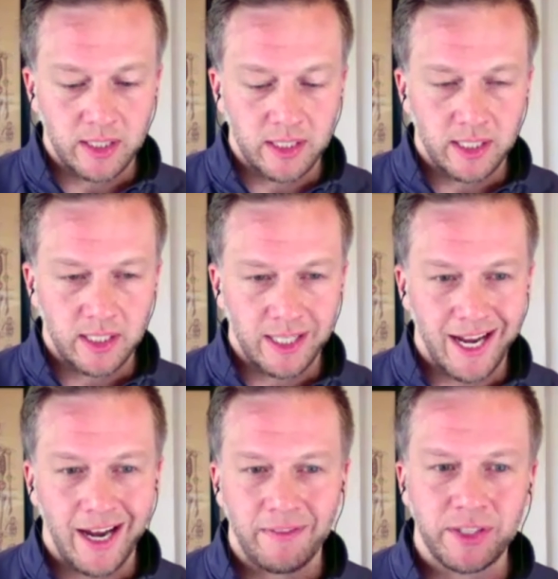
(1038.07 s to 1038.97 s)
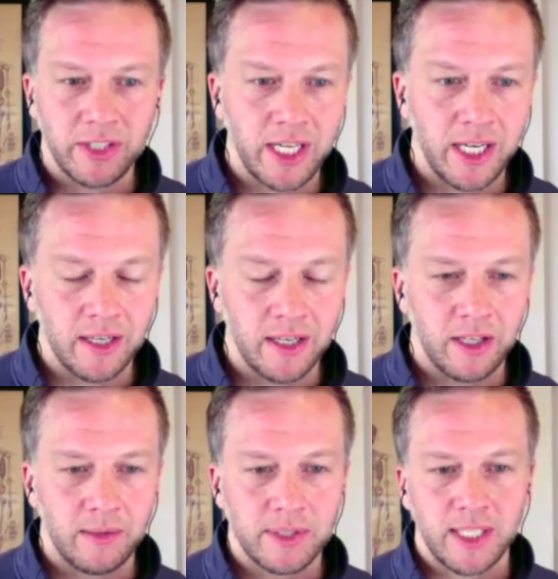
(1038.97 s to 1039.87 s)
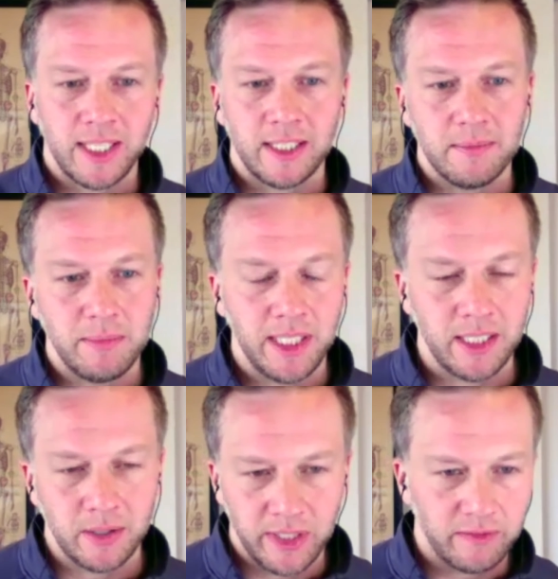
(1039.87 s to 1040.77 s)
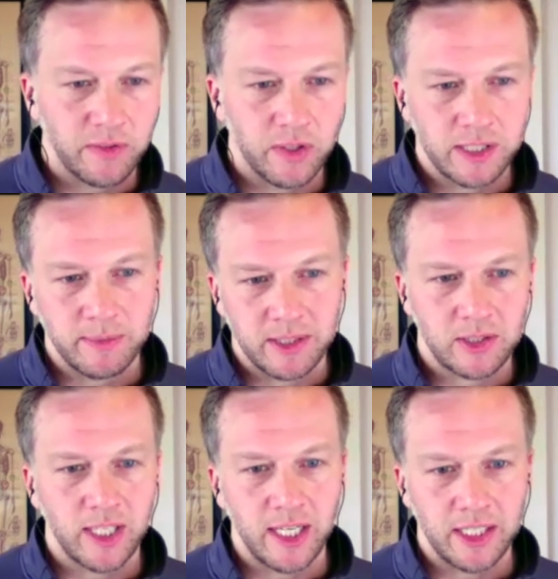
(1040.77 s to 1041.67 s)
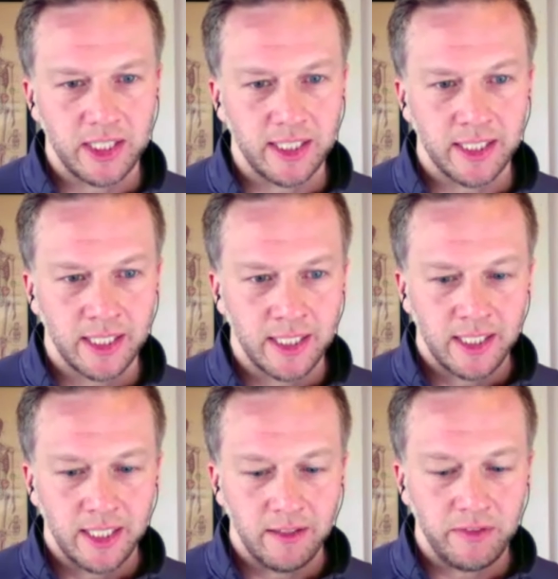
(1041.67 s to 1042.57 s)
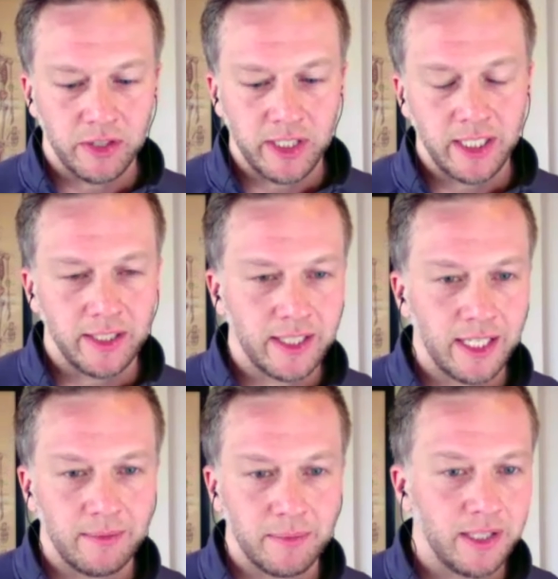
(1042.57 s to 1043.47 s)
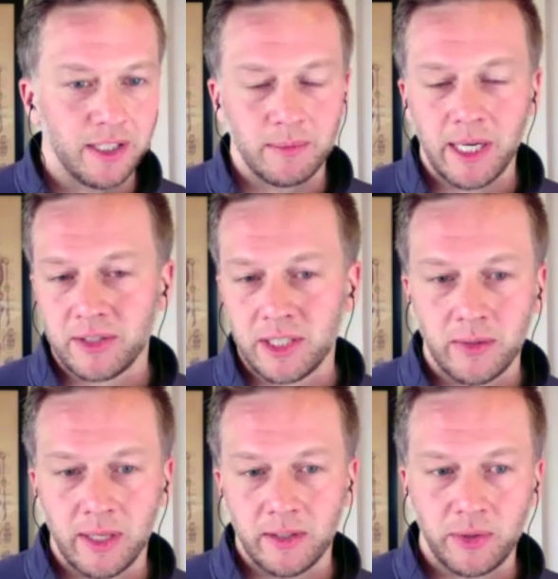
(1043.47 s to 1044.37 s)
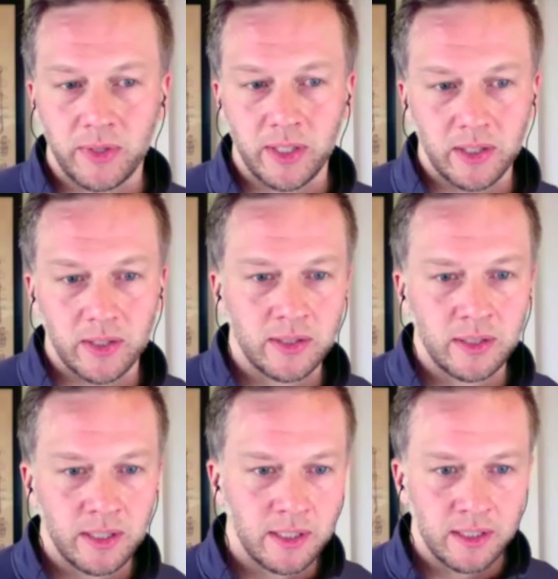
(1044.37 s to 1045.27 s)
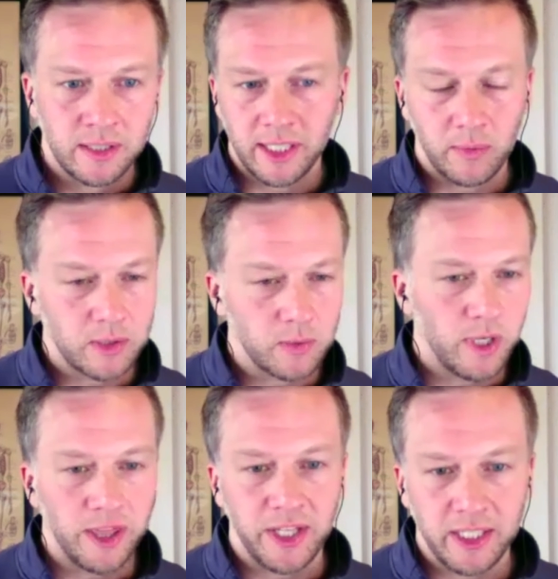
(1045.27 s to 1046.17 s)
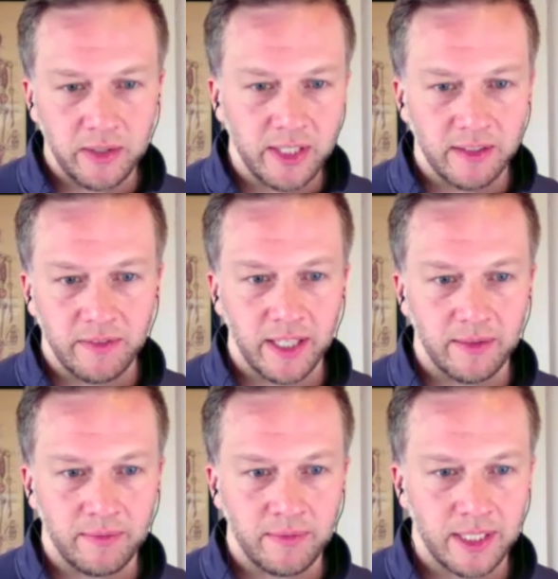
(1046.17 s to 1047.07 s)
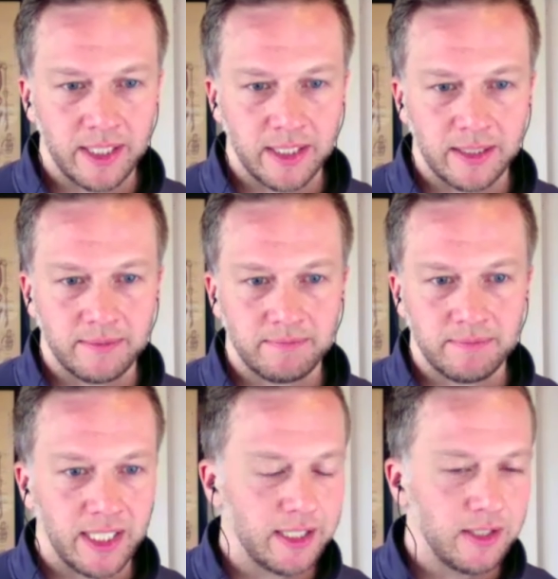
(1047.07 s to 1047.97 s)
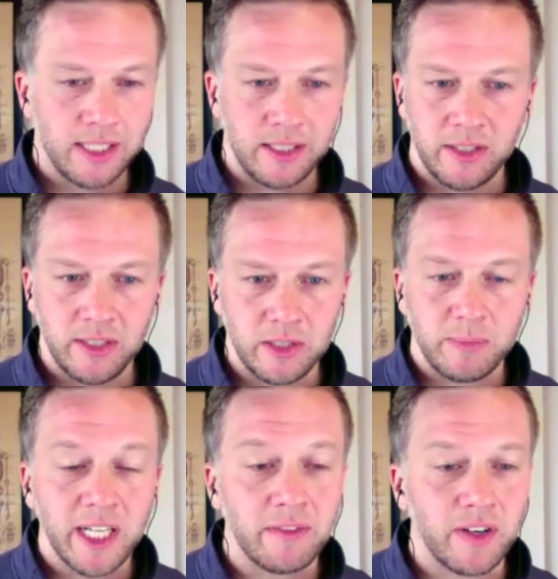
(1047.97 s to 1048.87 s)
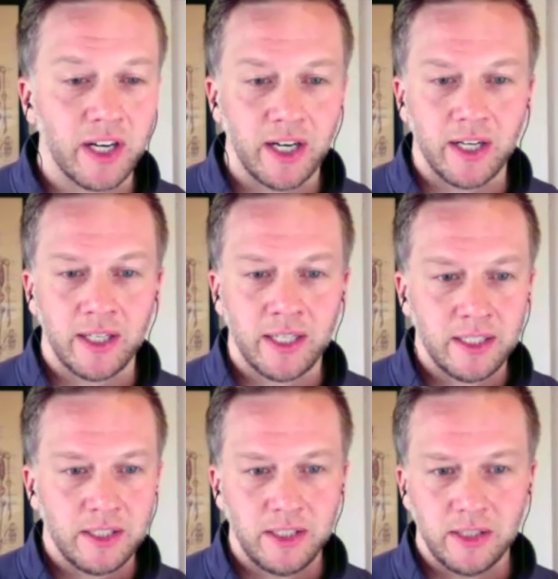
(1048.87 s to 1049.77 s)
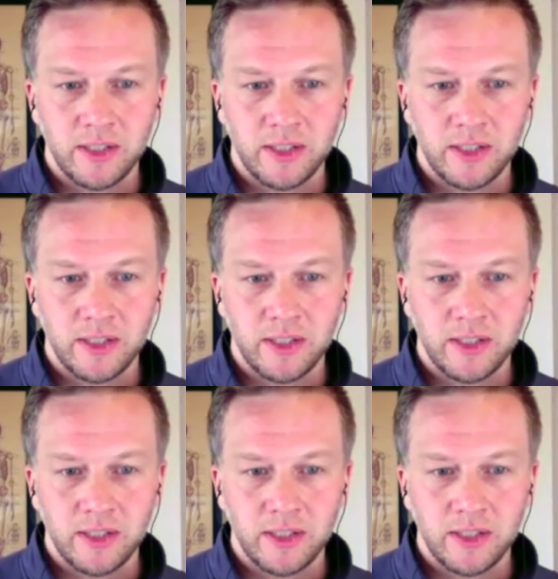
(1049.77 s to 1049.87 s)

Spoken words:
aftercare or almost like an immediate reinforcement strategy if you're needling them and they're about to go out and throw? Like what's one thing you give them? I guess you said you use BFR. Do you